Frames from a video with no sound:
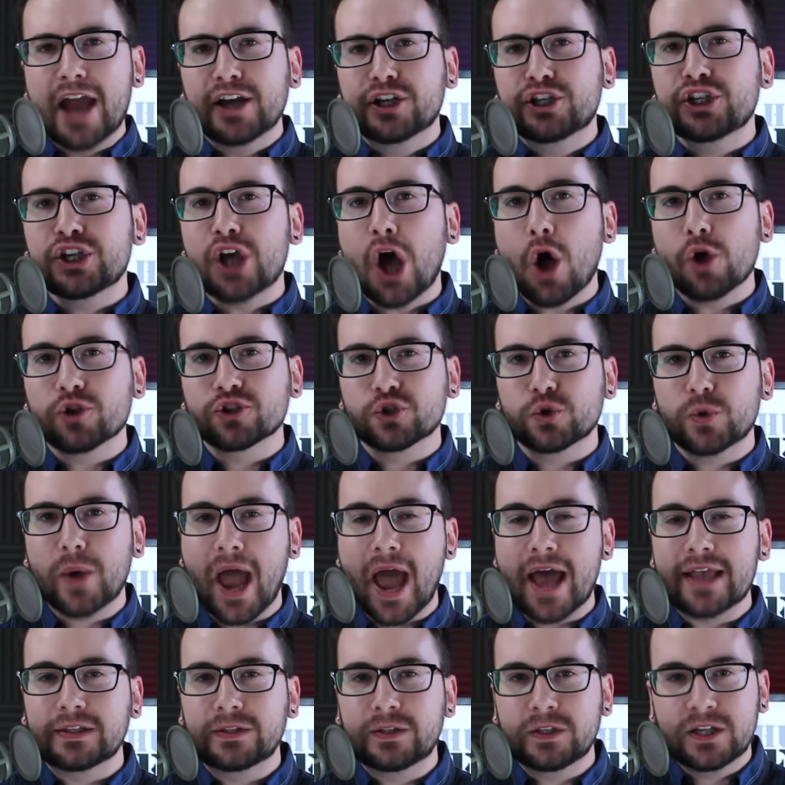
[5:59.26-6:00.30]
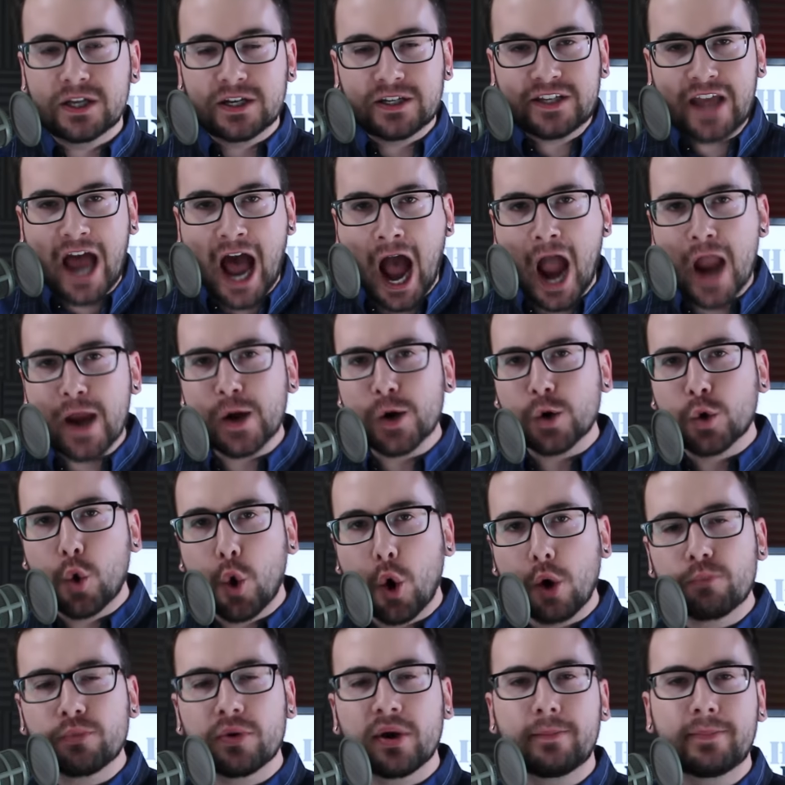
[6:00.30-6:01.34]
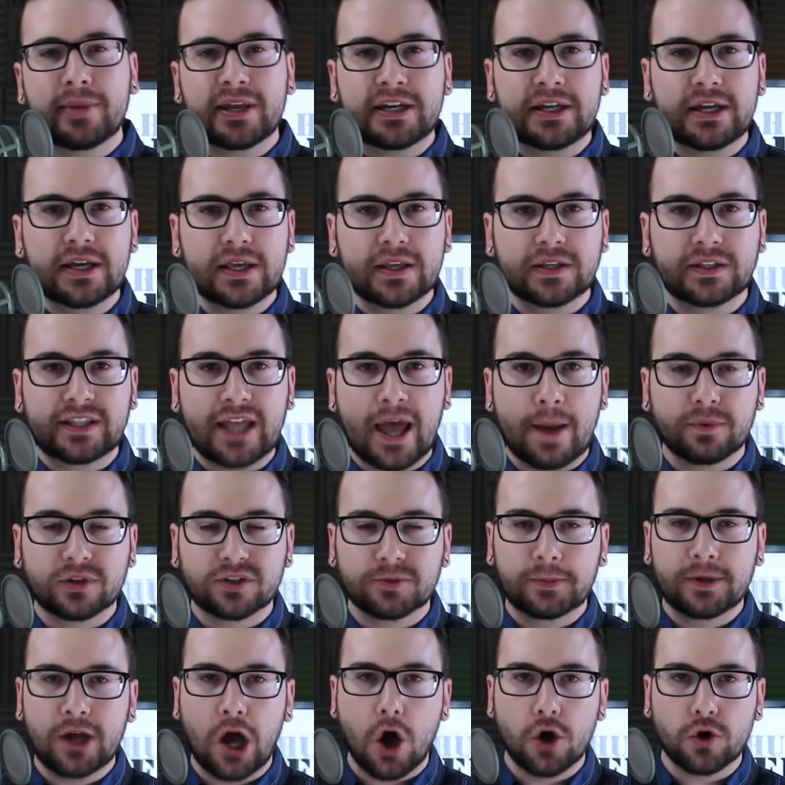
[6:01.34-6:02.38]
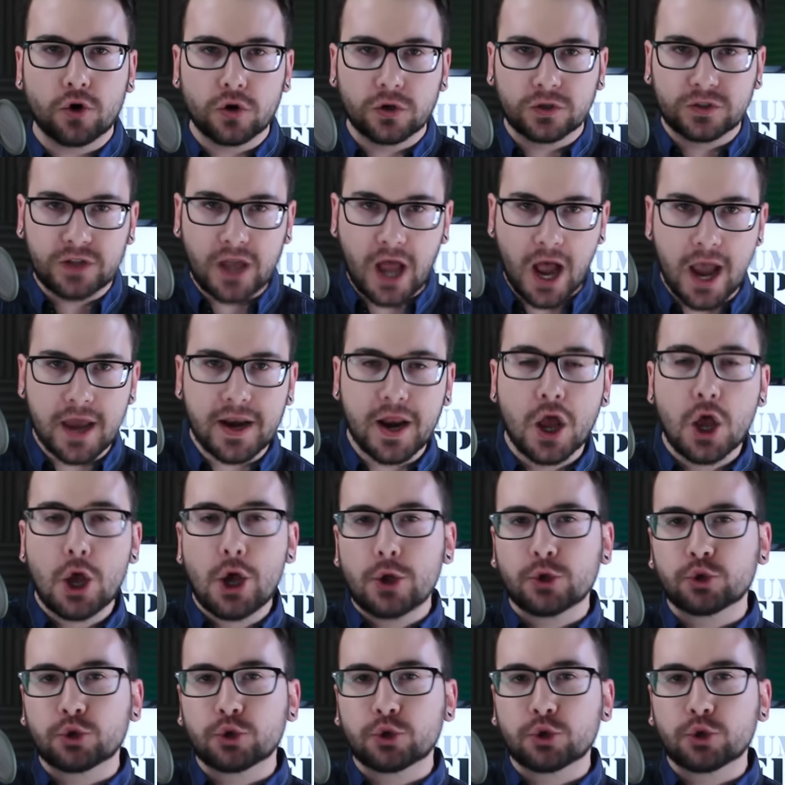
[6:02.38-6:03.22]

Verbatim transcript: And she also has the entire corporate media establishment on her side.